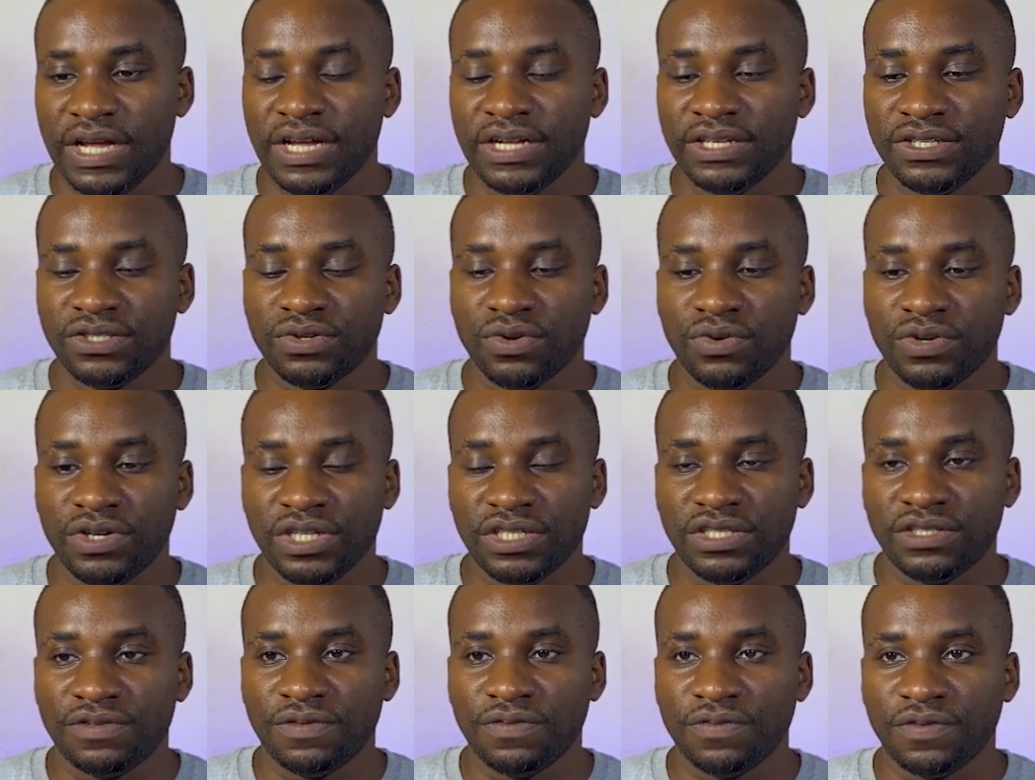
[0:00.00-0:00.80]
So
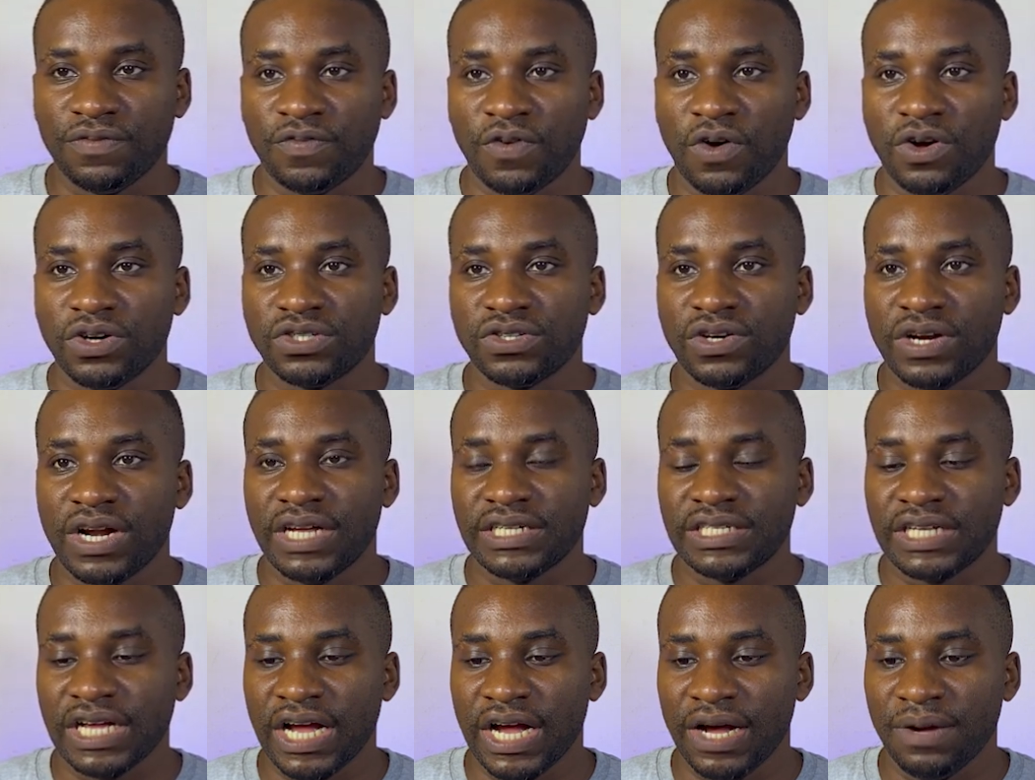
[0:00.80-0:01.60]
this function
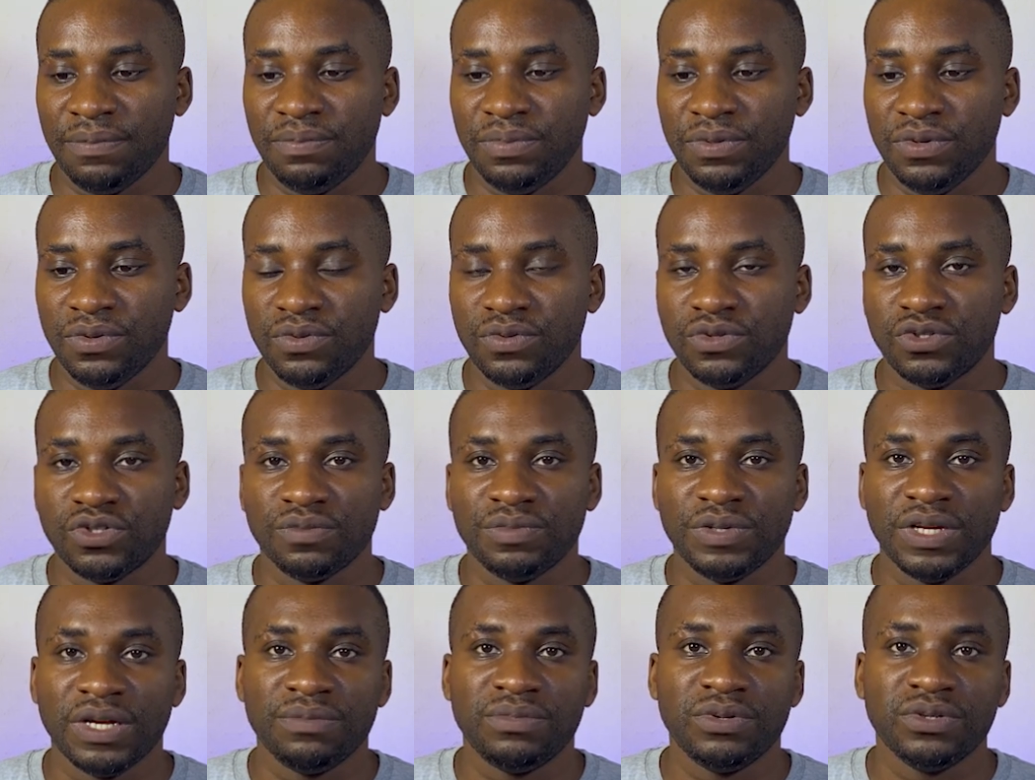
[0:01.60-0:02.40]
has helped you to
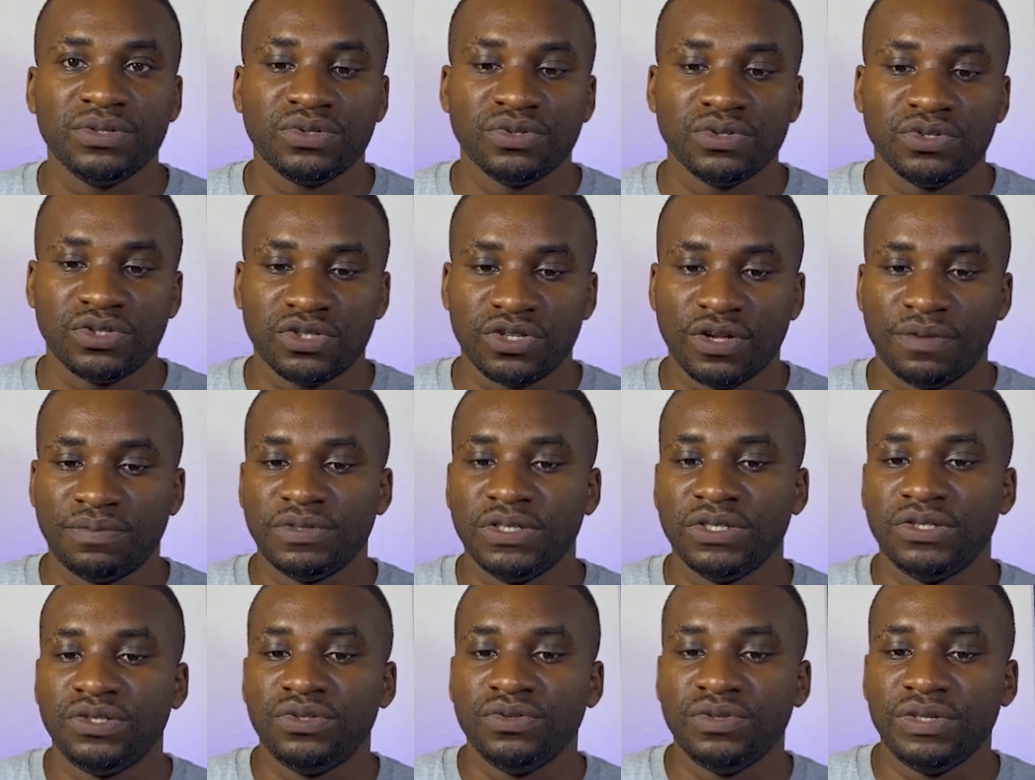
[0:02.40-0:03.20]
be able to
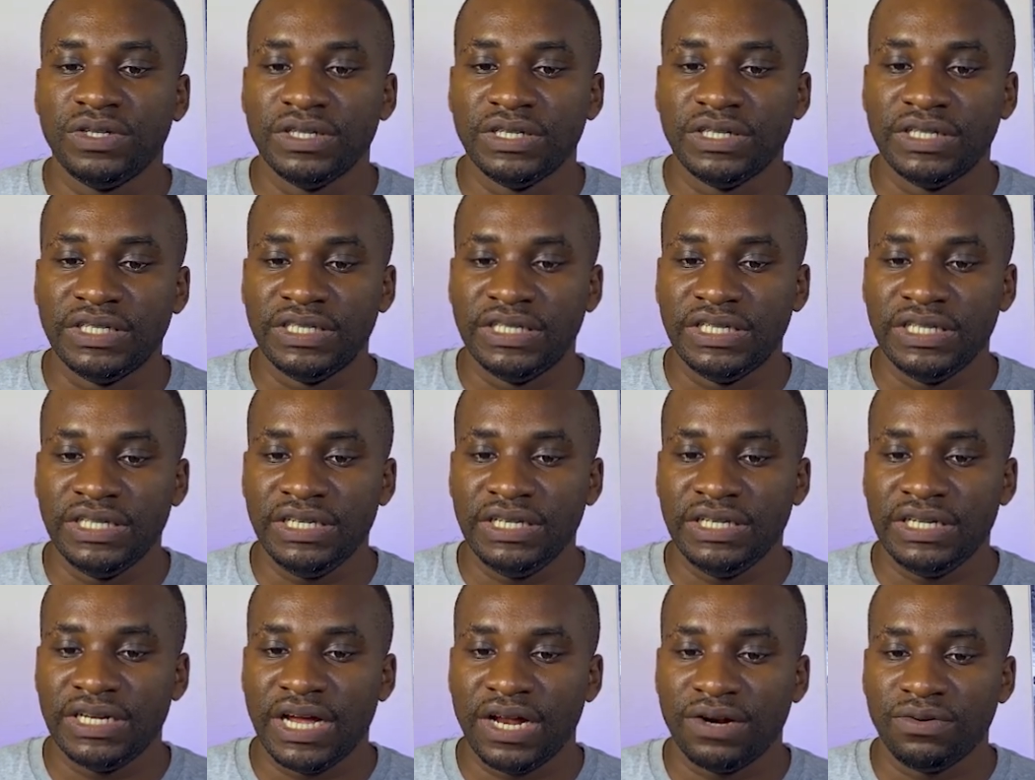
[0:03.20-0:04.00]
substitute the
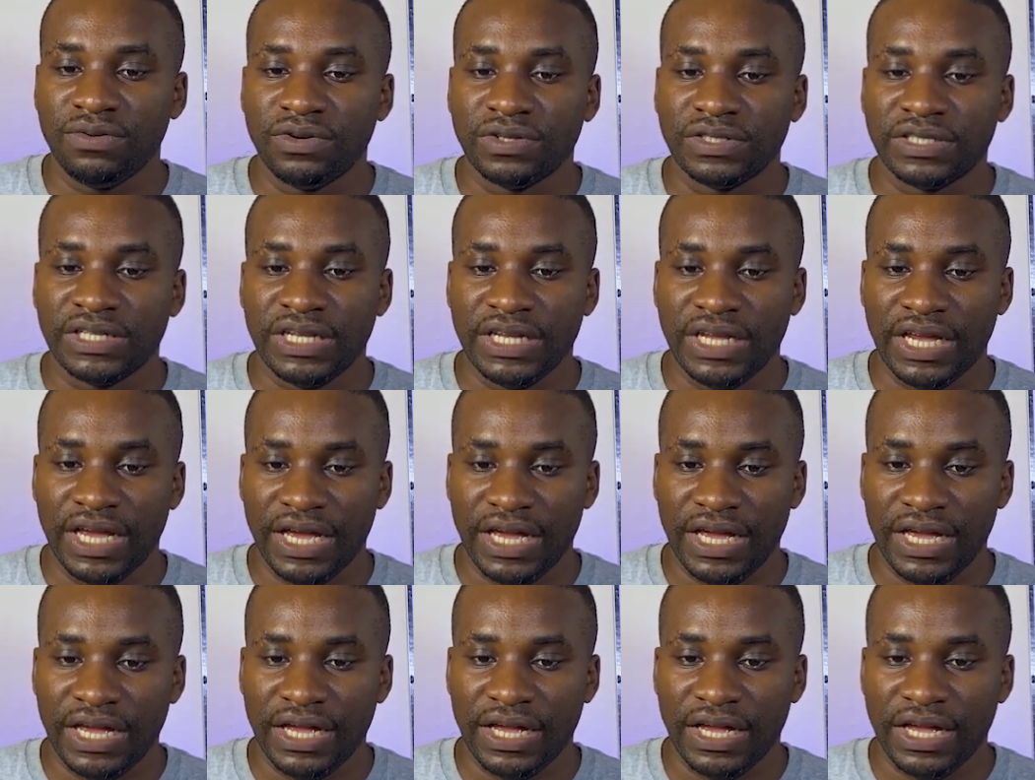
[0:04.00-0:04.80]
D that was
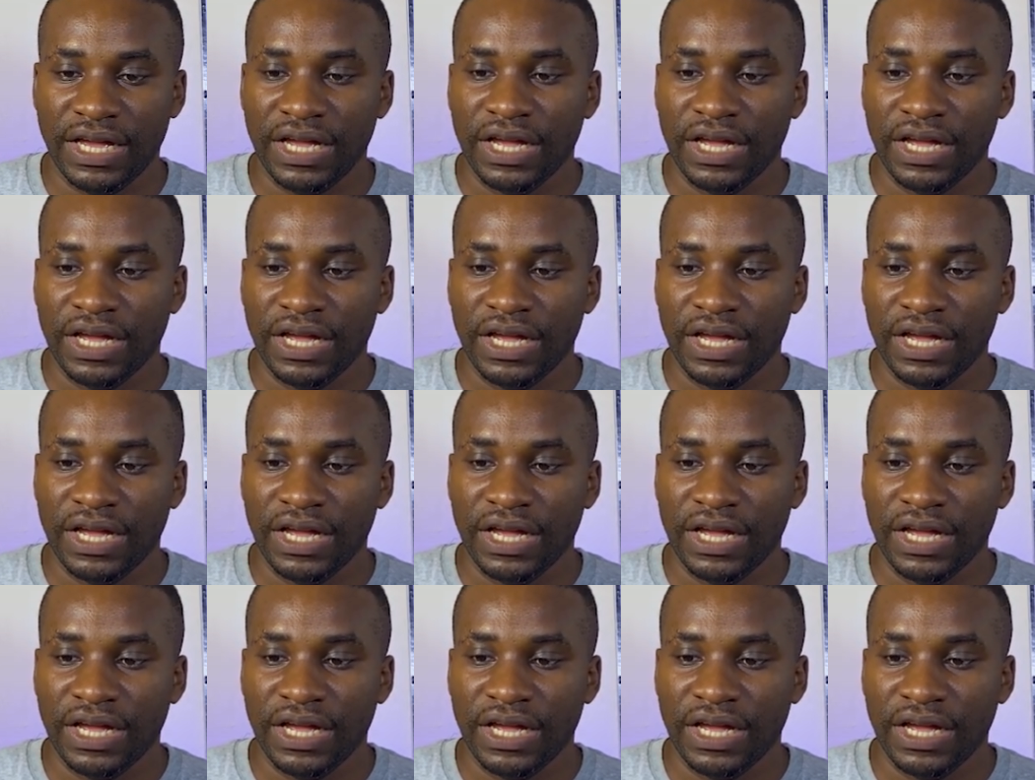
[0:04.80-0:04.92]
here